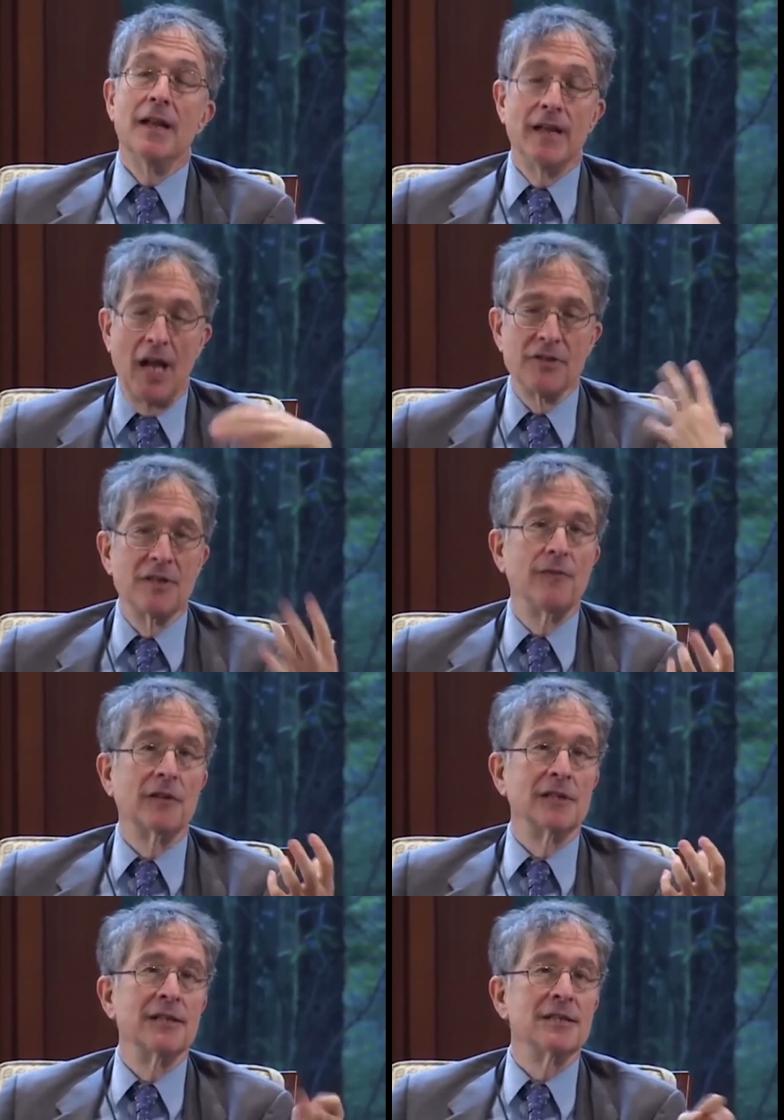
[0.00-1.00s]
and how
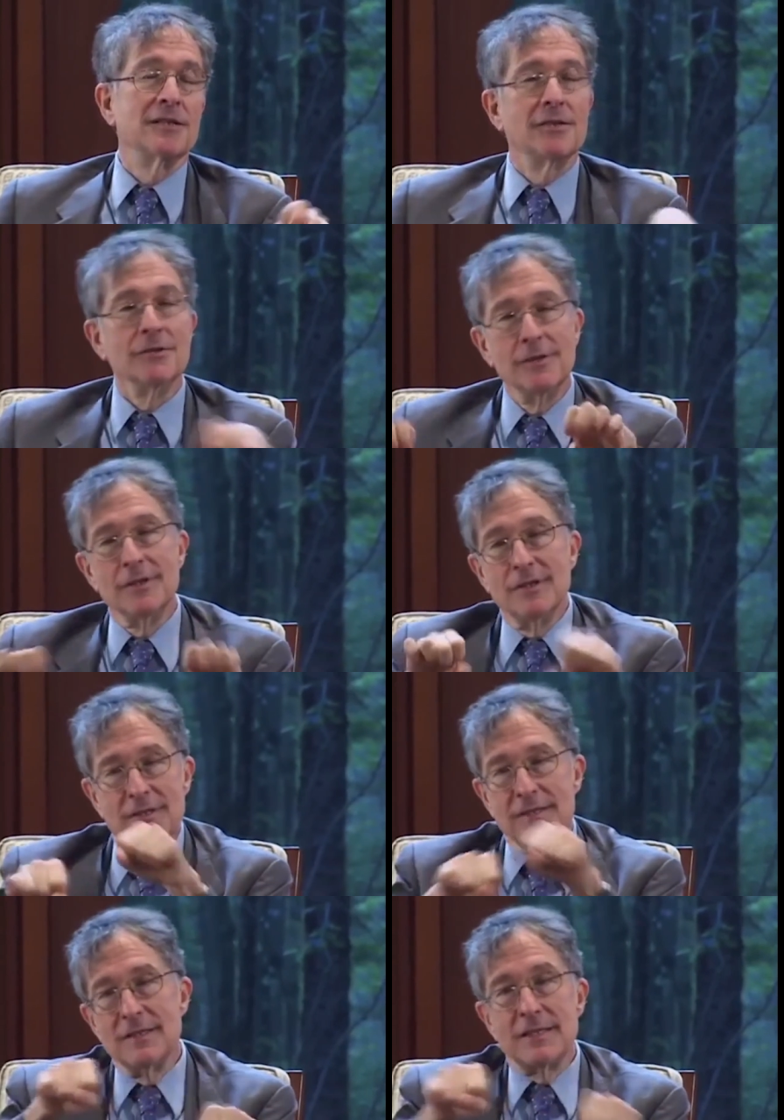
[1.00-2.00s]
difficult it is to
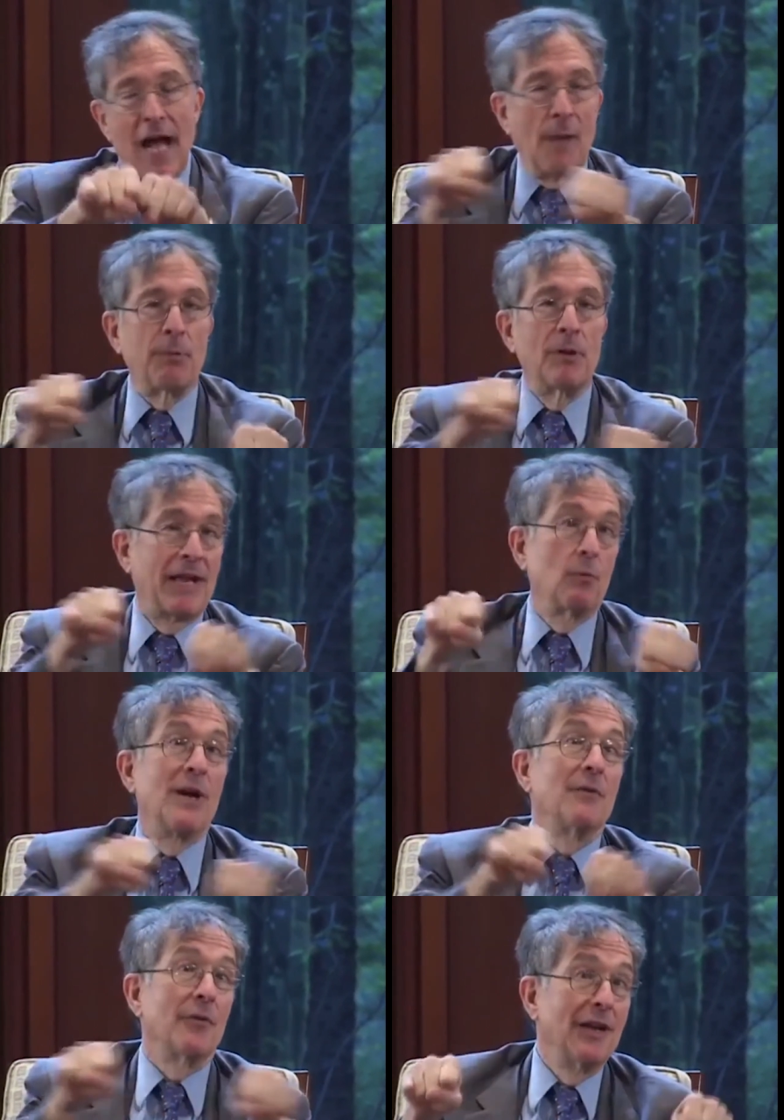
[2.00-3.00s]
topple that
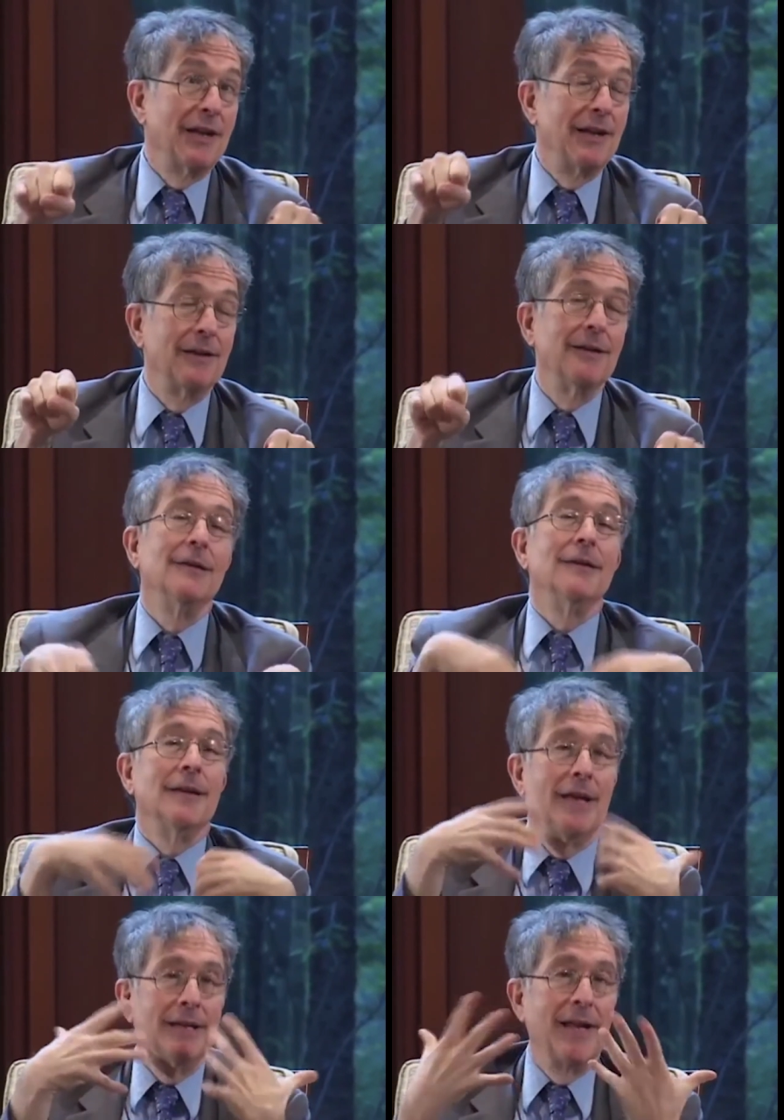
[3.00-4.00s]
way of thinking
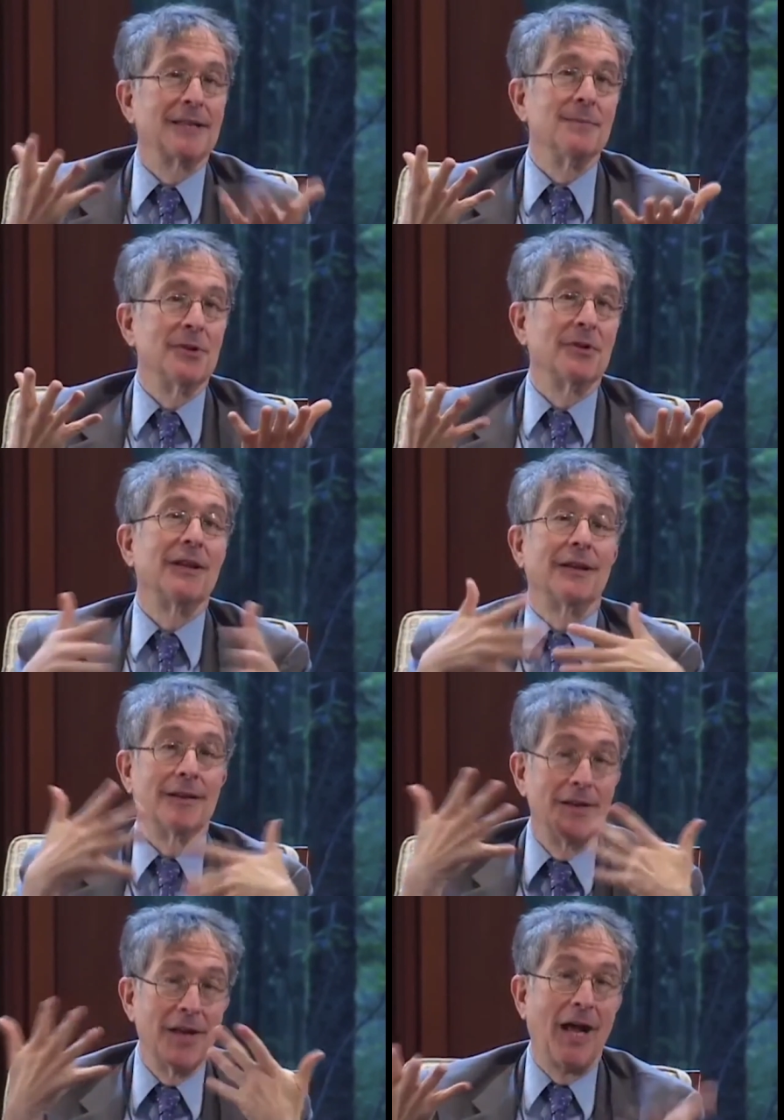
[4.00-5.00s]
and get them to think in
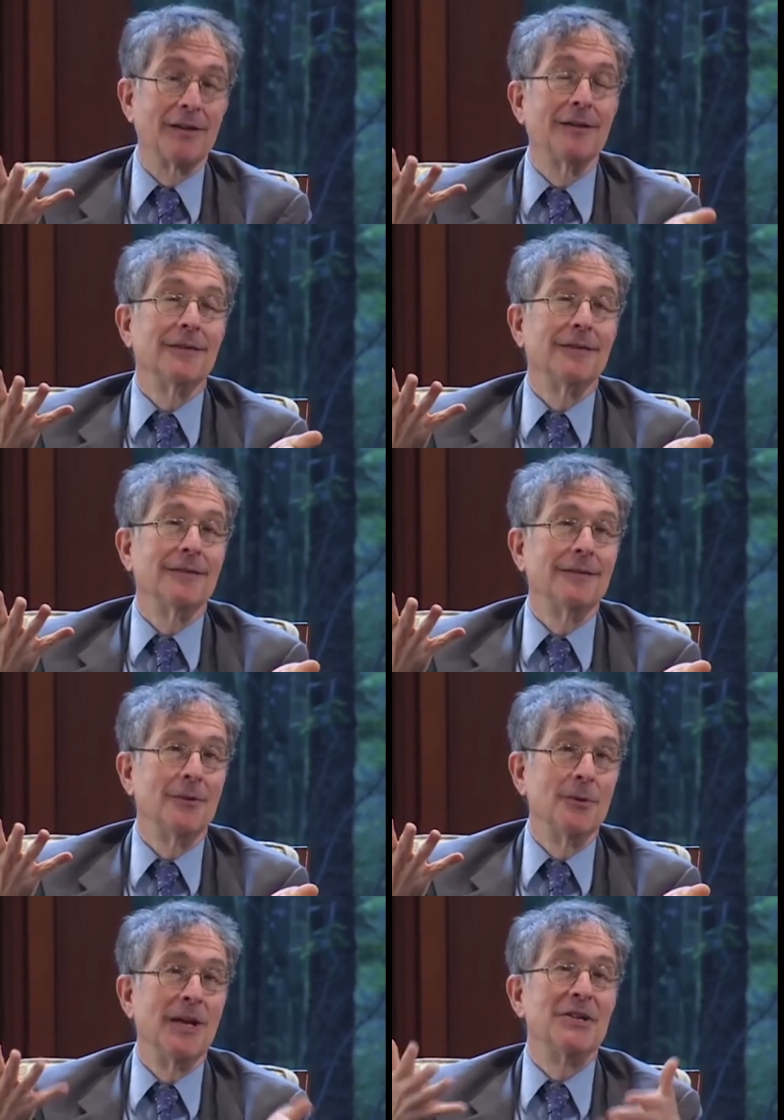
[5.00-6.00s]
a
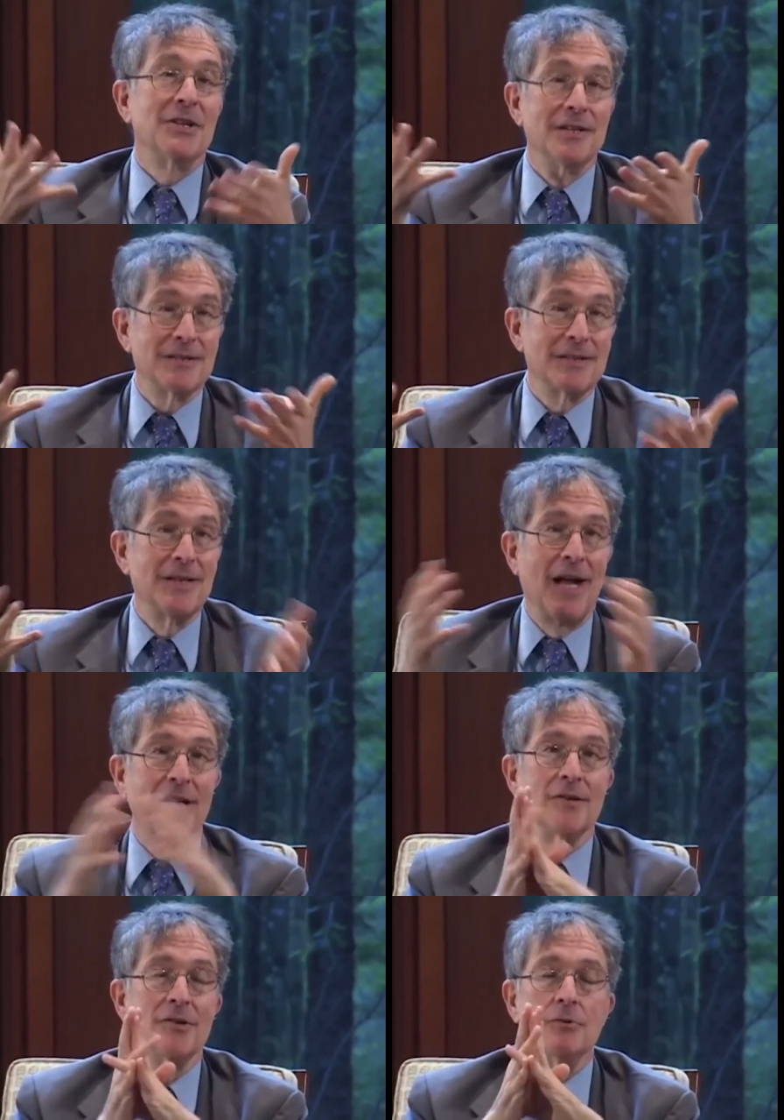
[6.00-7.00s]
non-creationist,
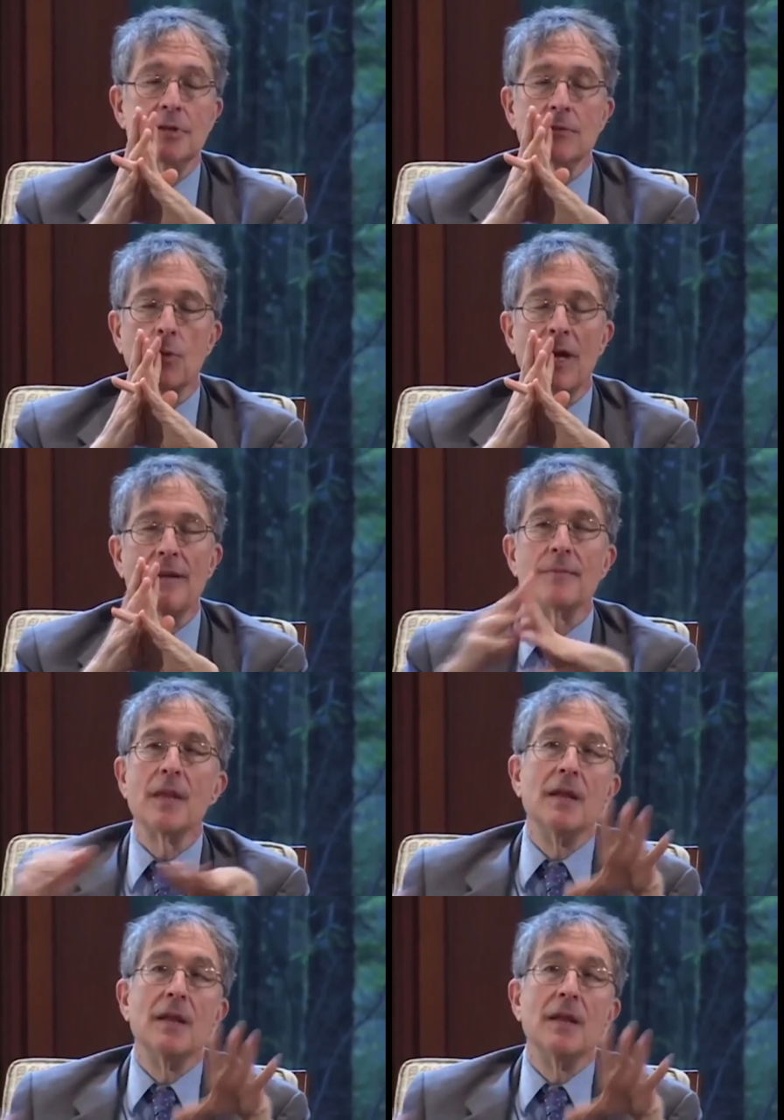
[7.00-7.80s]
non-intuitive way.